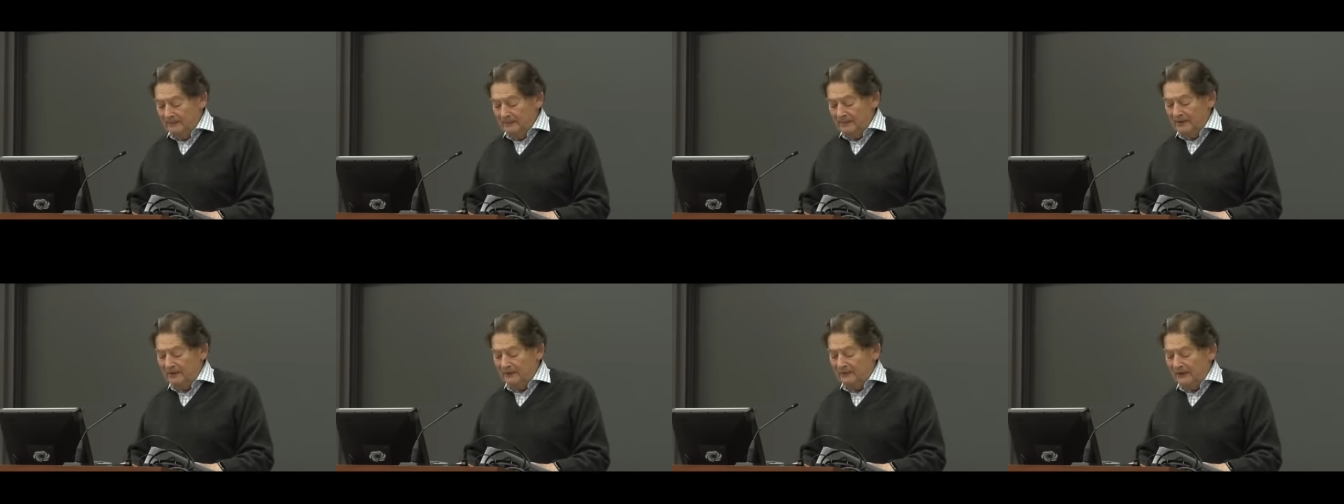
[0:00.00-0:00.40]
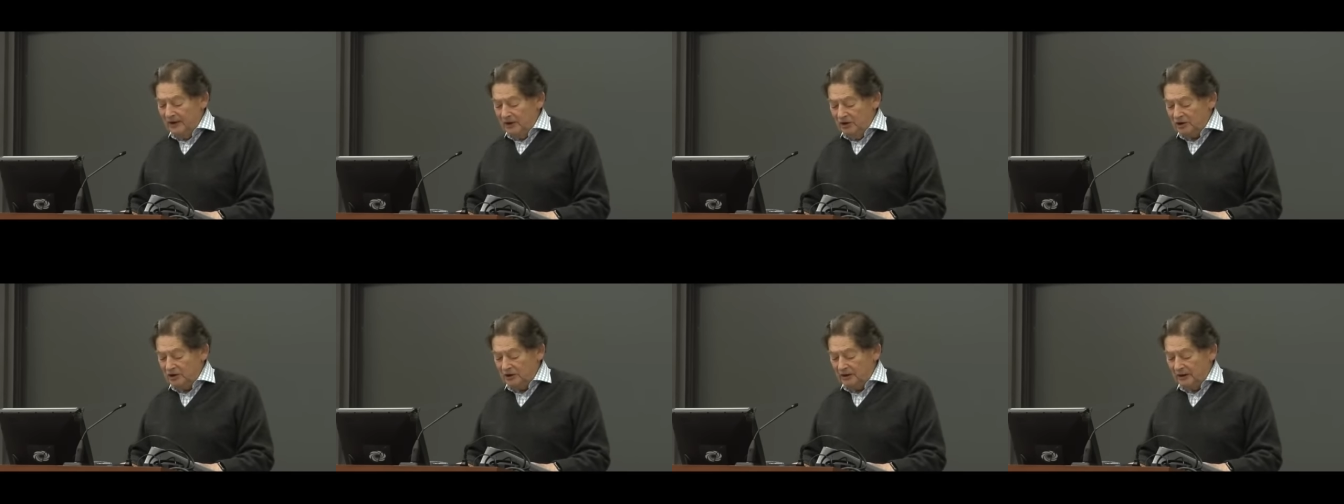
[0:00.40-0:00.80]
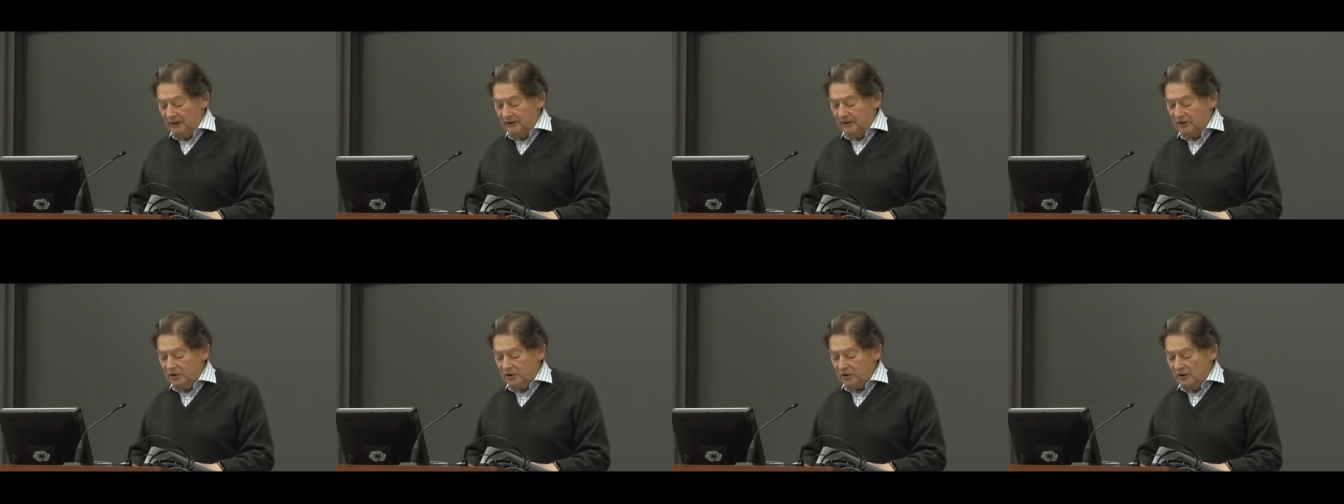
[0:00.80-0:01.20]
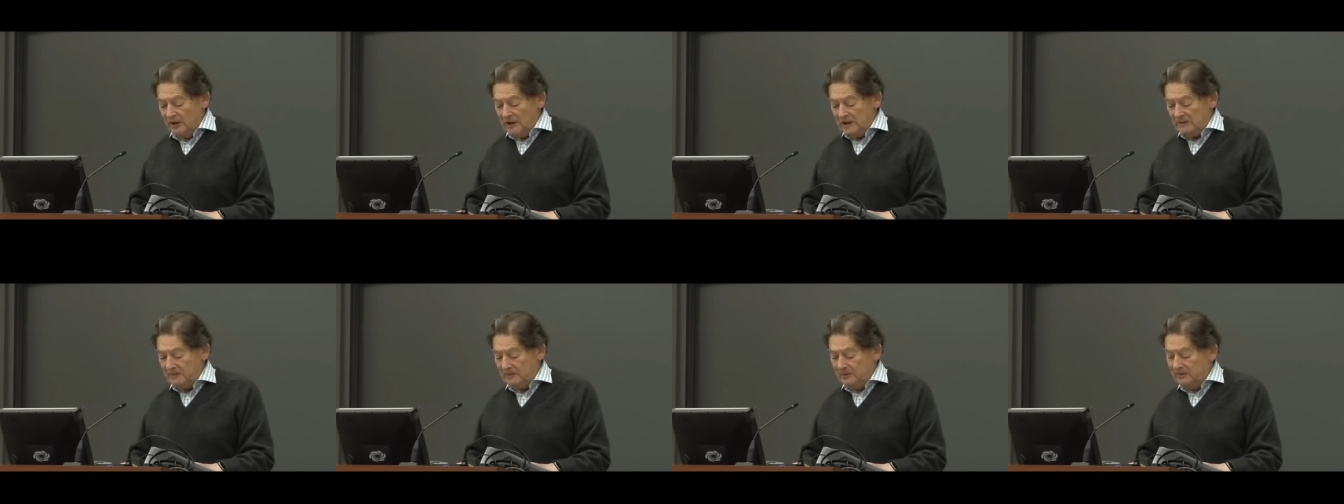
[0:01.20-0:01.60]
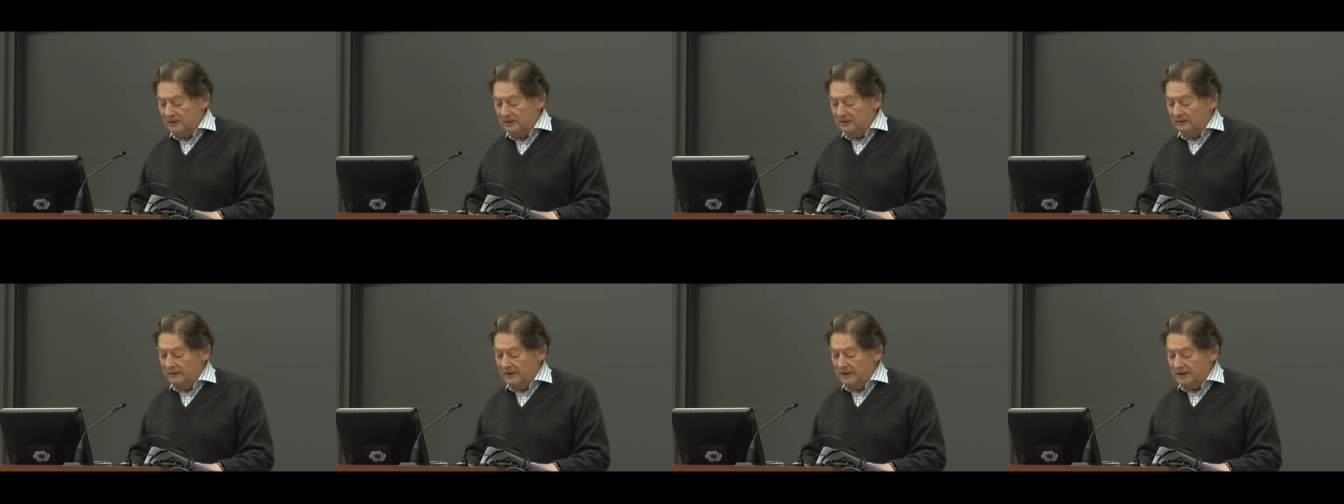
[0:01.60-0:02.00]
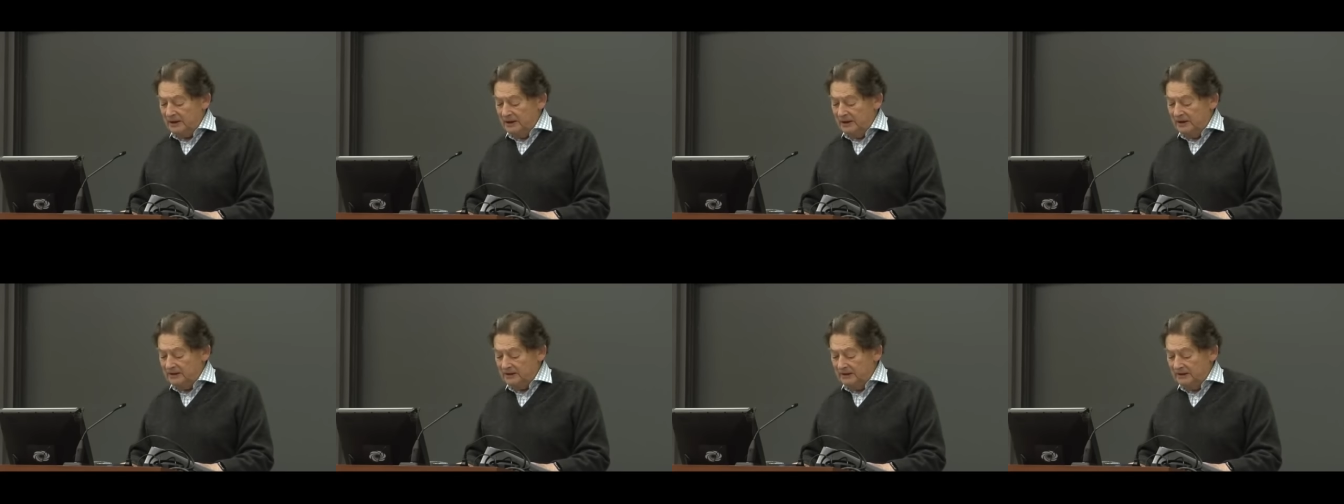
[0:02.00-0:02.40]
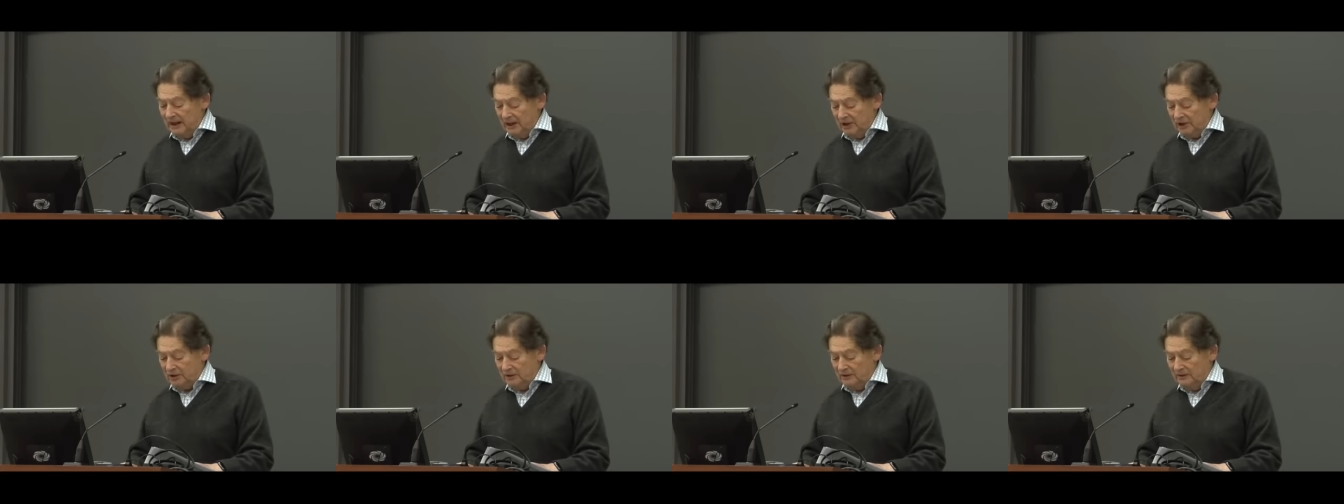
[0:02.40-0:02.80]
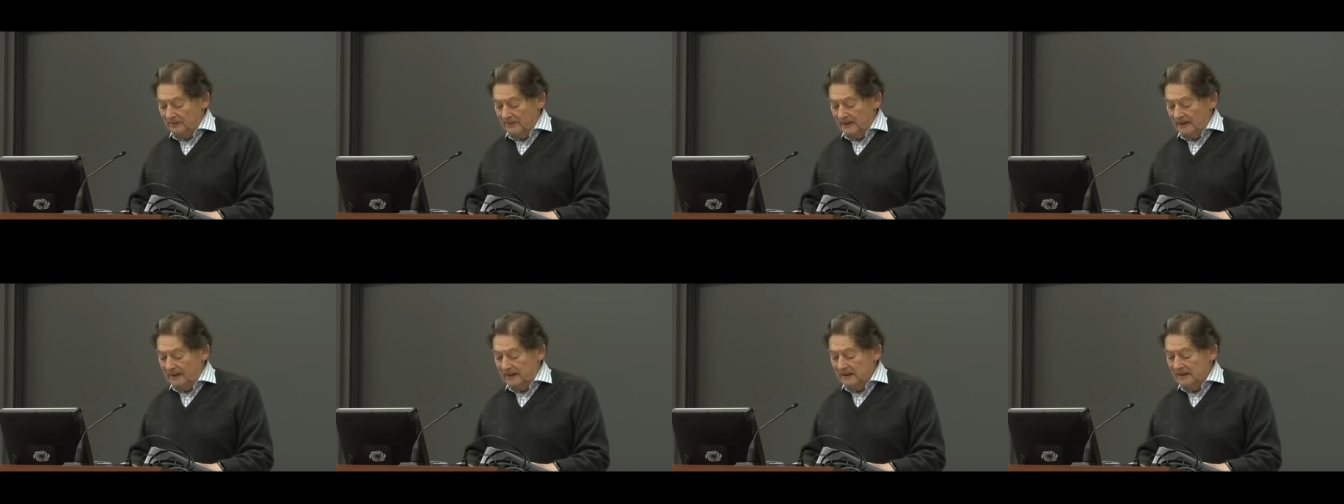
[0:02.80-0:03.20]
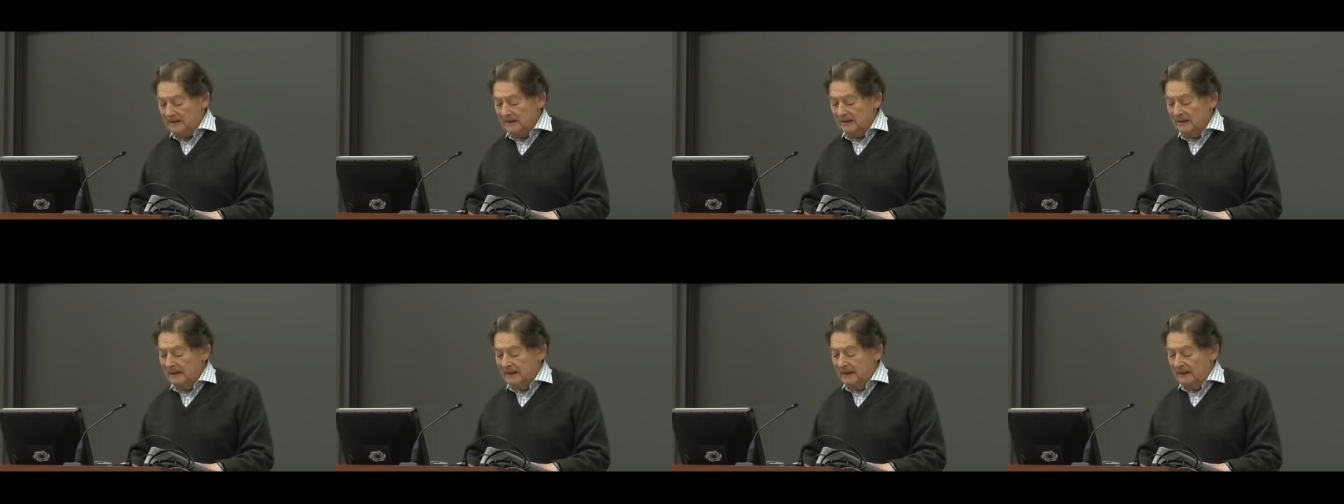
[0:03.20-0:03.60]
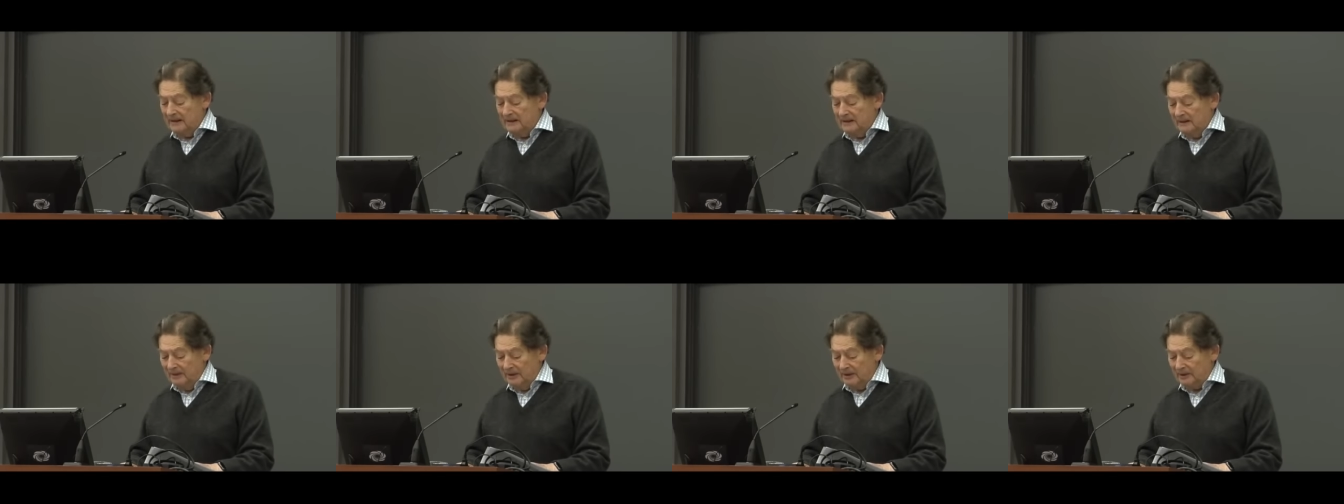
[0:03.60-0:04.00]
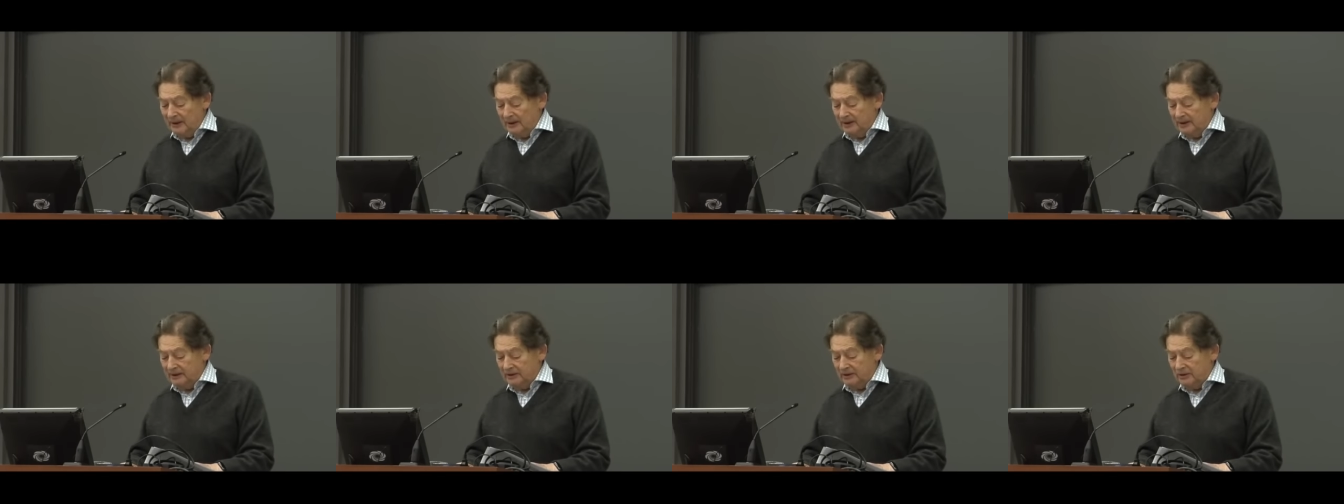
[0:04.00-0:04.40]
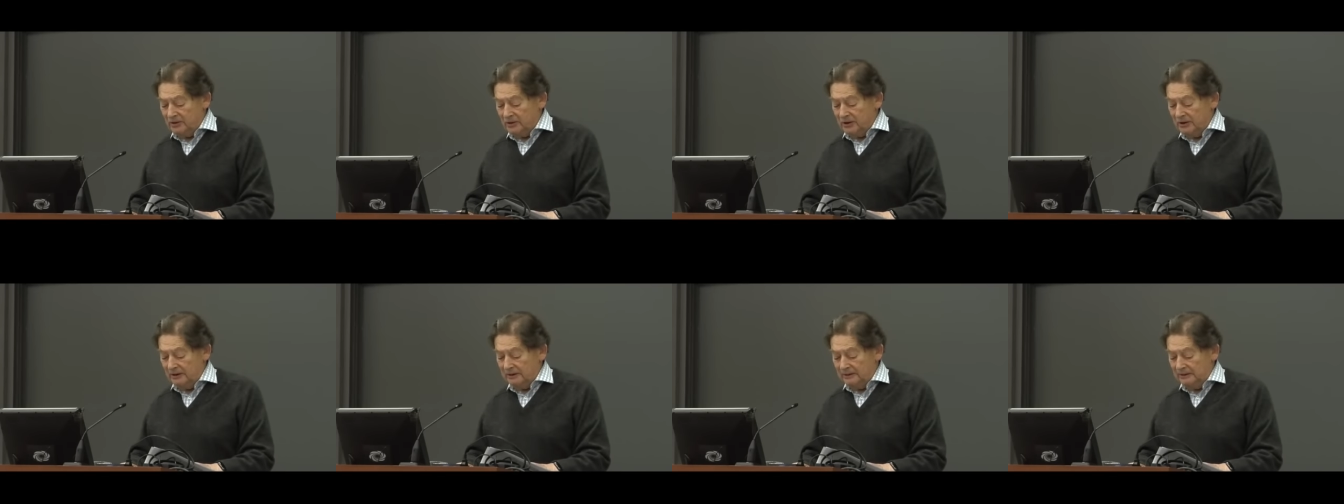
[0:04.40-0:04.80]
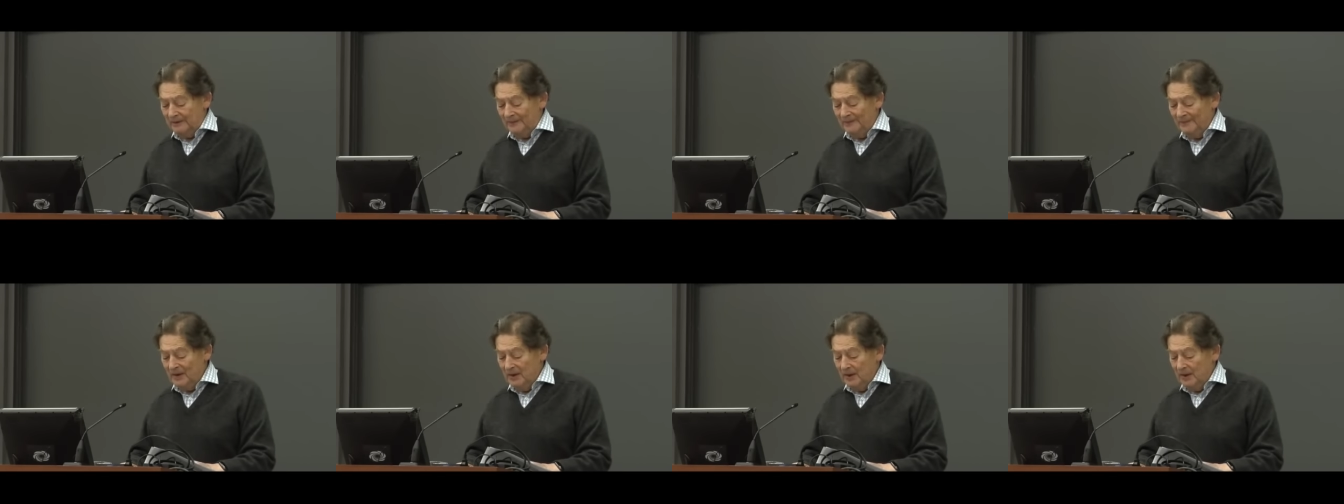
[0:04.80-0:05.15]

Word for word: but eventually the choice between a return to national monies and democratic control